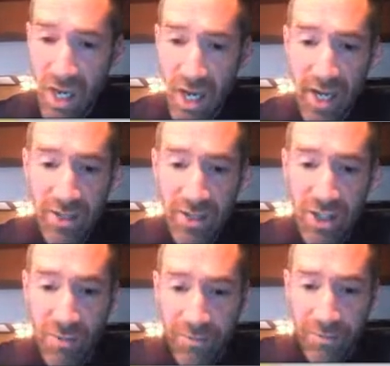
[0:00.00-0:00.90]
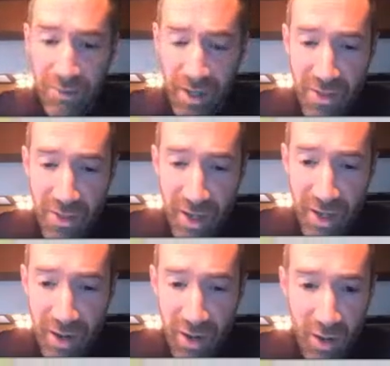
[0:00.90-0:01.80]
And so
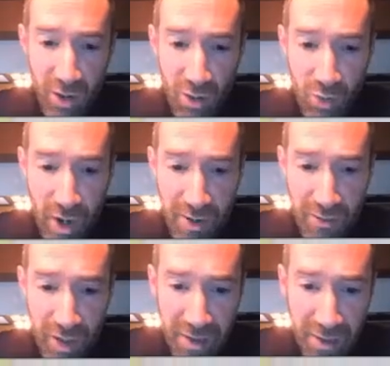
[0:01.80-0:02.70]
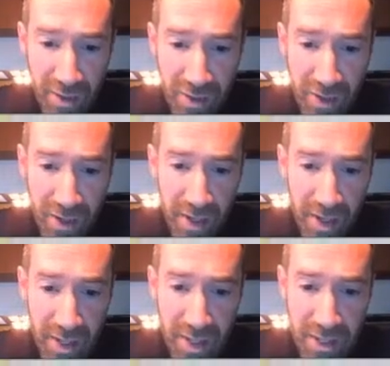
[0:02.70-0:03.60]
the wavelength
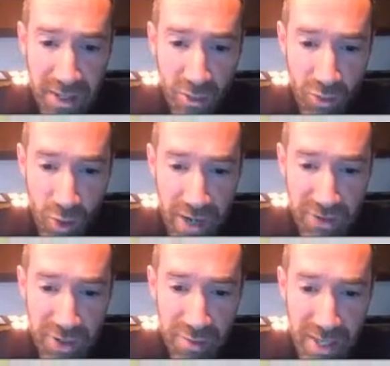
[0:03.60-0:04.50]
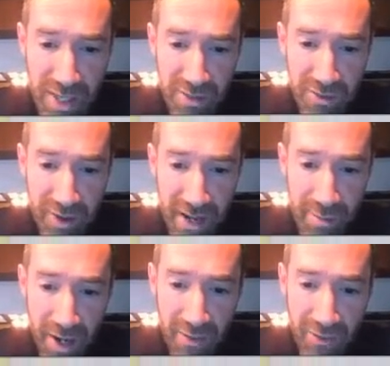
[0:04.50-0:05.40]
is the wave speed divided
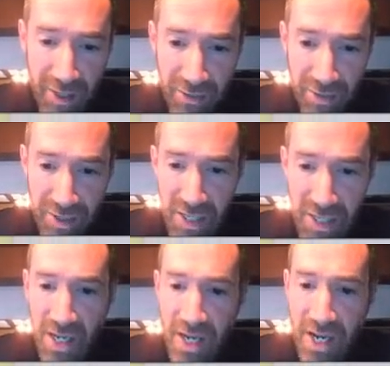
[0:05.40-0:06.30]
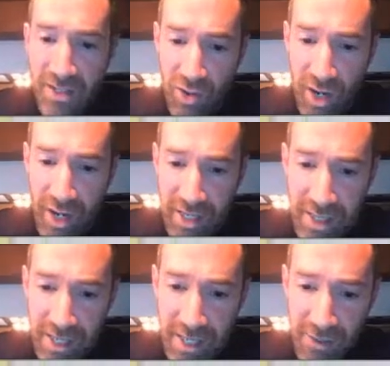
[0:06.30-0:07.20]
by the frequency. And I can
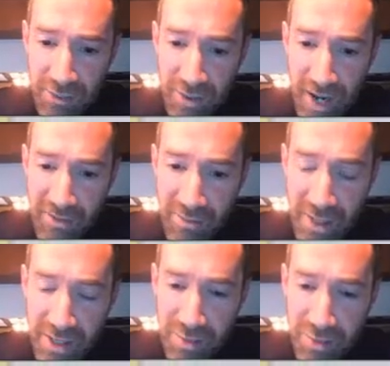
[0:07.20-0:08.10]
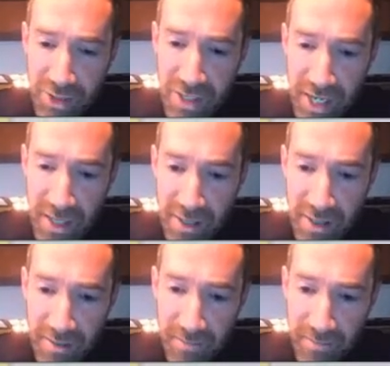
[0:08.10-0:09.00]
take that 5 meters per second
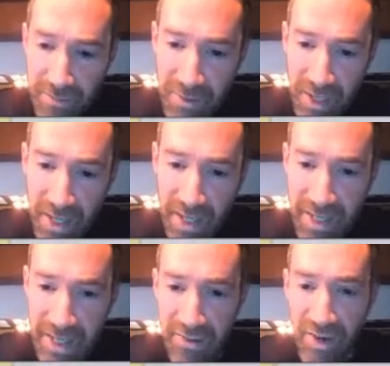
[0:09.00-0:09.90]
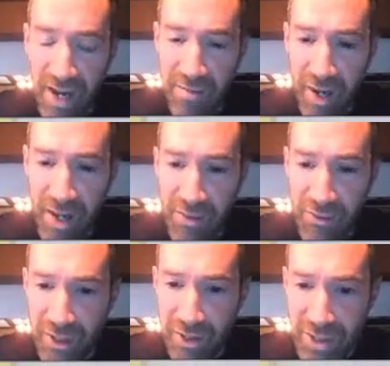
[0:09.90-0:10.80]
and I can divide by the
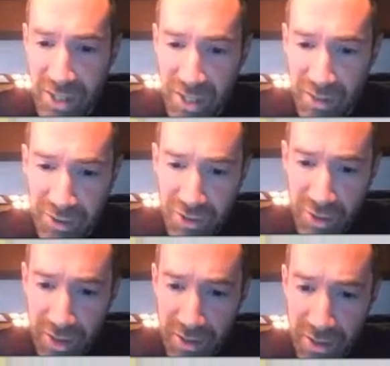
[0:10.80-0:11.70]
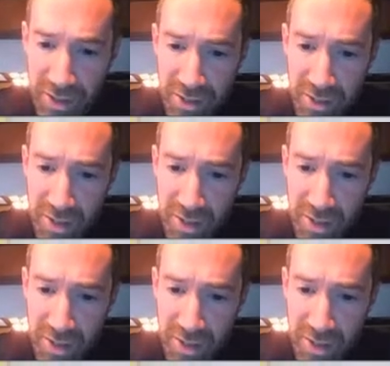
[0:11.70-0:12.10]
frequency of 2 hertz.